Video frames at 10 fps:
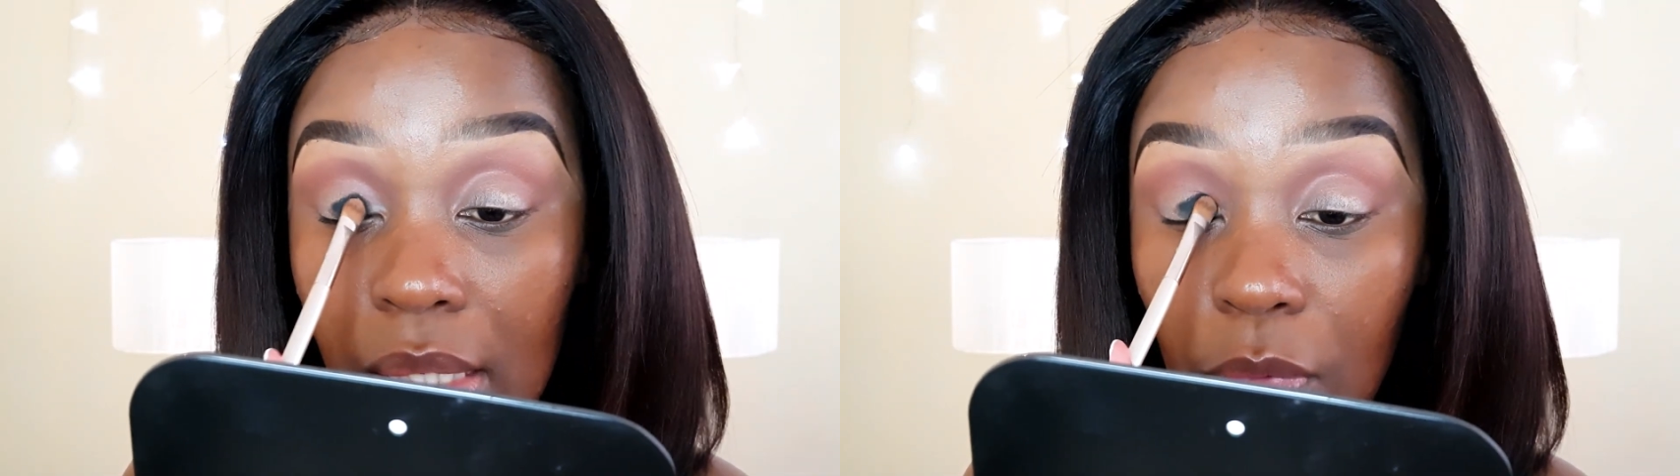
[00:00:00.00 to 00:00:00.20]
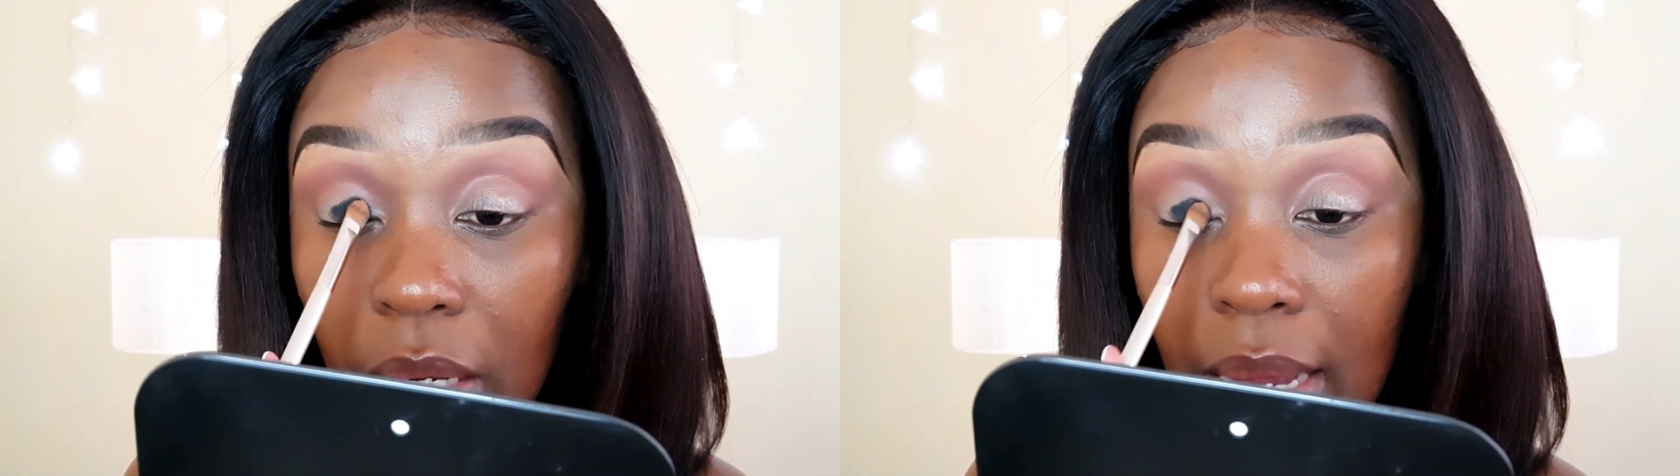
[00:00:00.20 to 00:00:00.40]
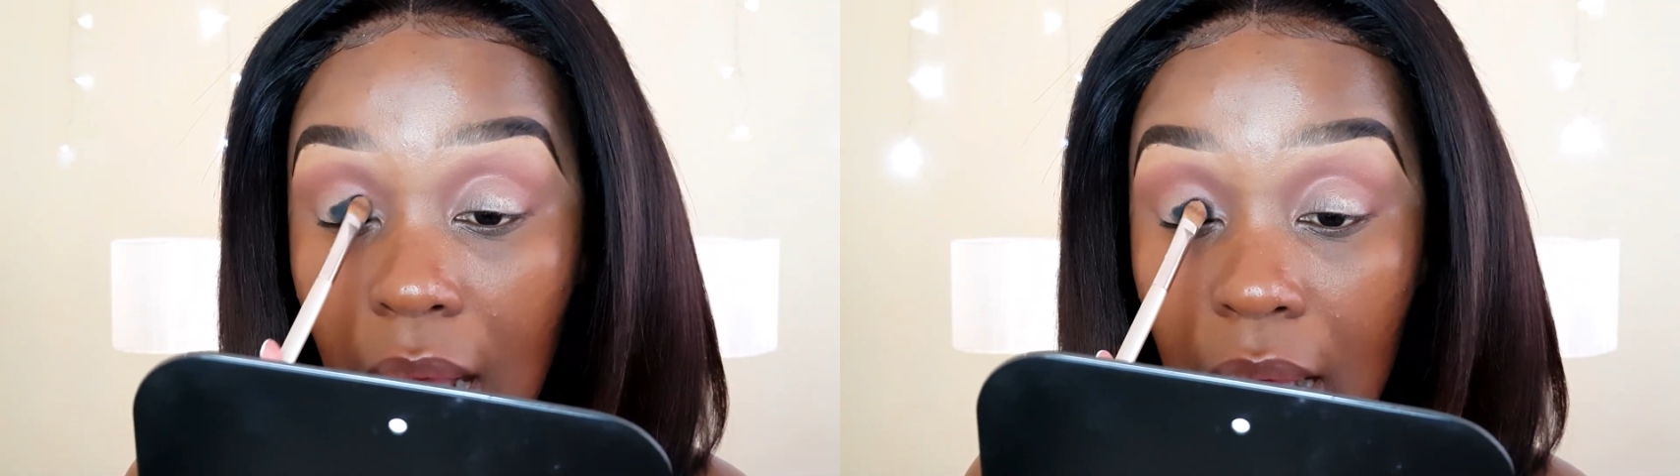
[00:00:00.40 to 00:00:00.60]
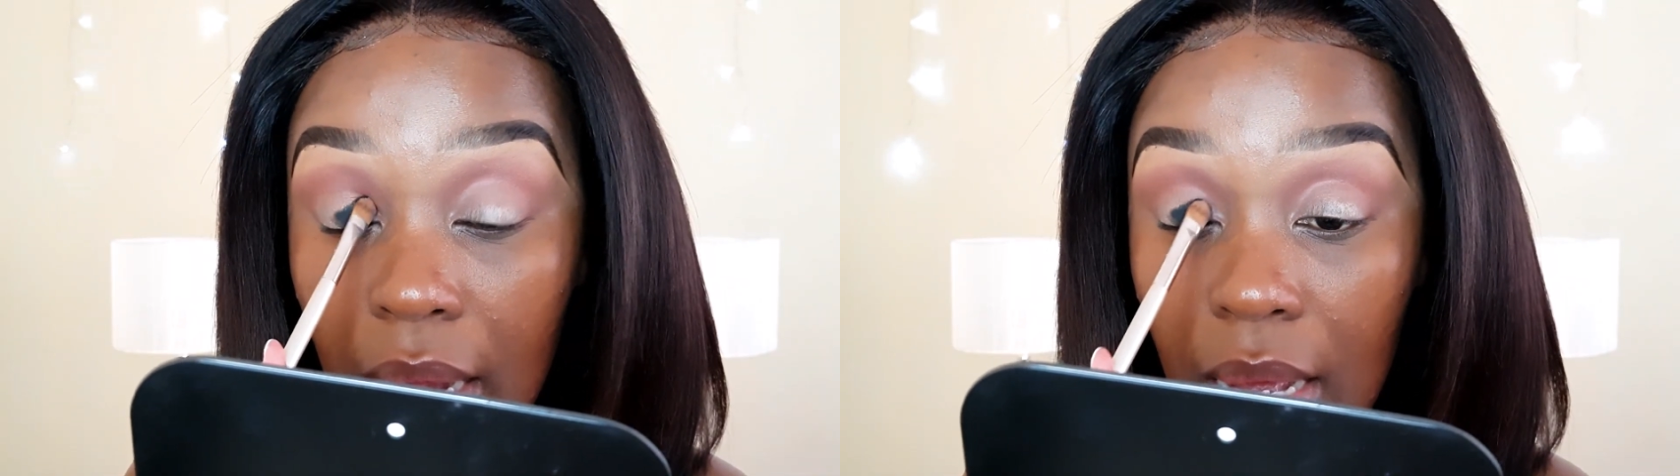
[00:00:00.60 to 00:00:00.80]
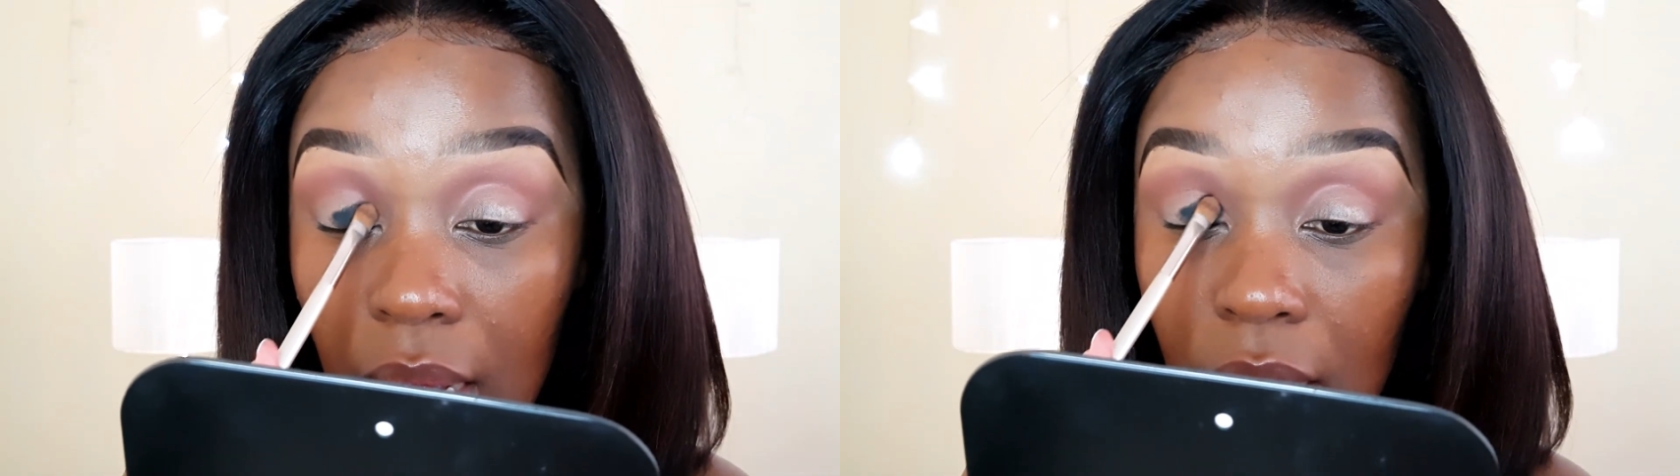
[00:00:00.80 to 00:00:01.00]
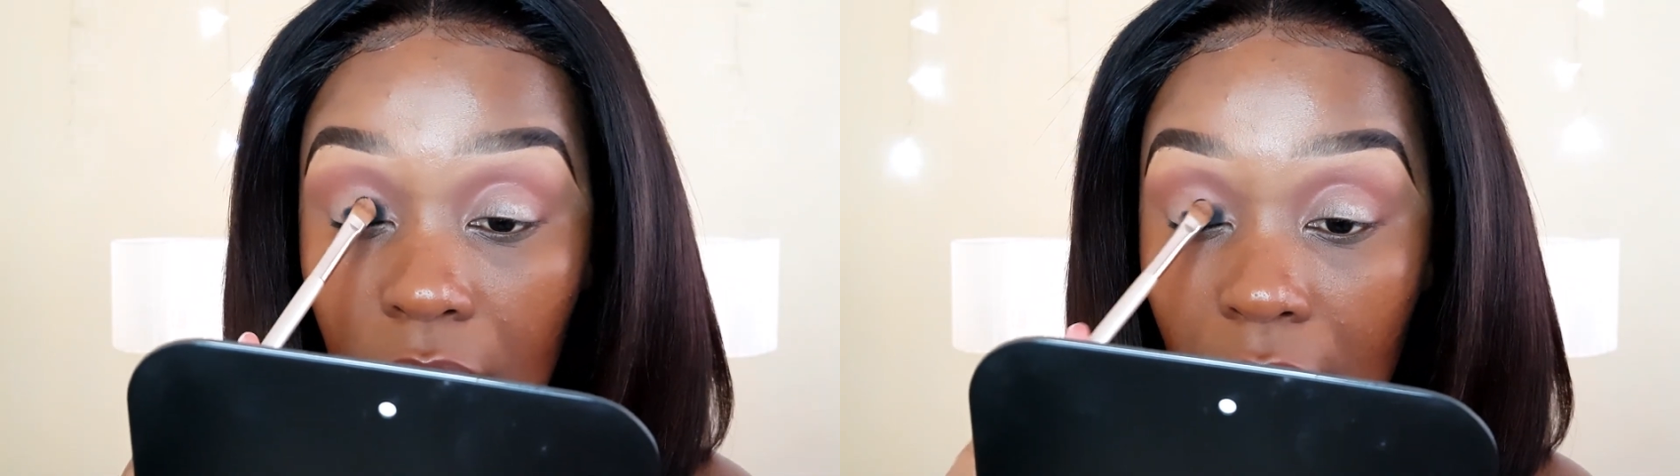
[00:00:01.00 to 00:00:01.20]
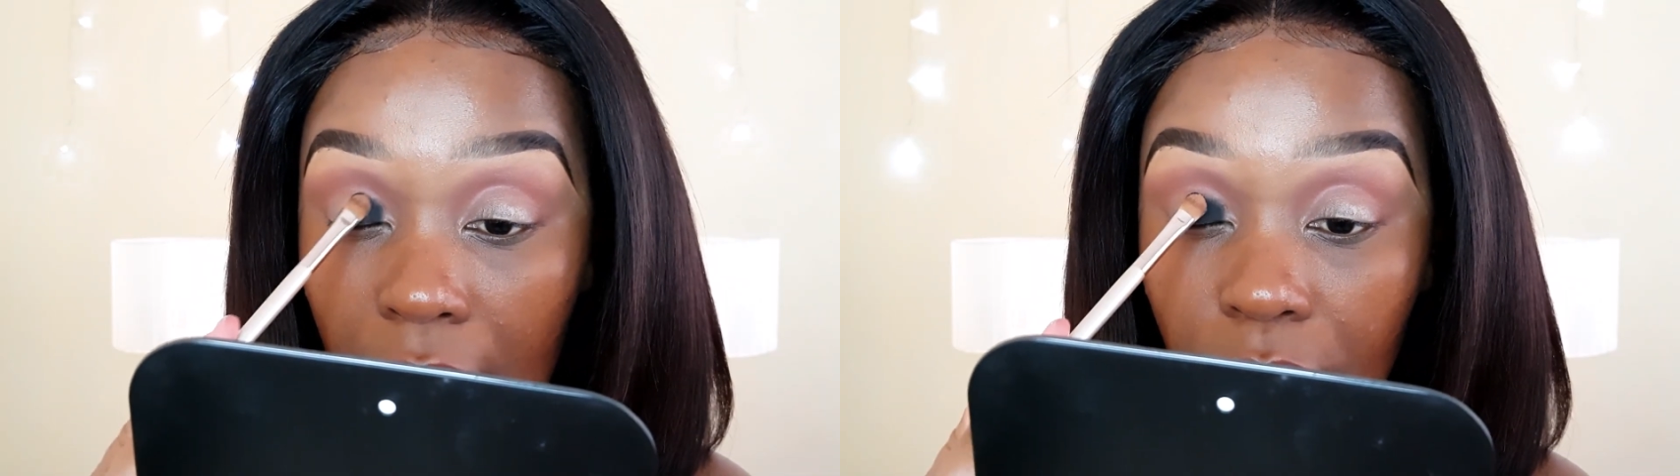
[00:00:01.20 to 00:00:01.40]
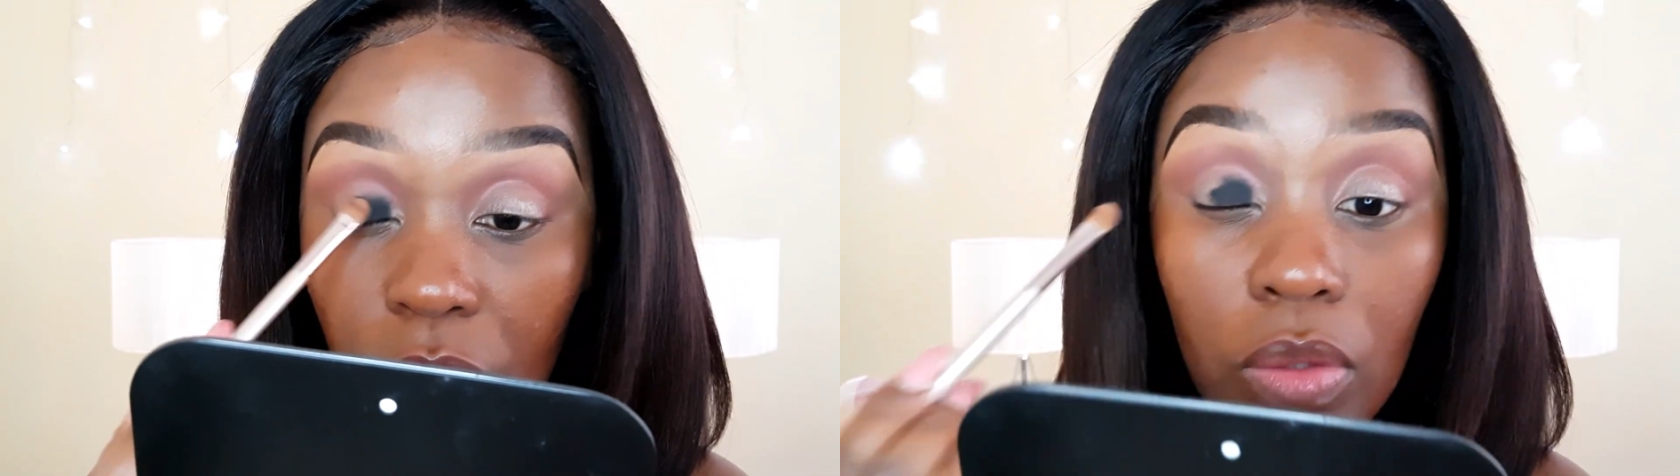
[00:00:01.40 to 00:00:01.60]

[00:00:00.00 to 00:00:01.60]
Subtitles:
really want this look to be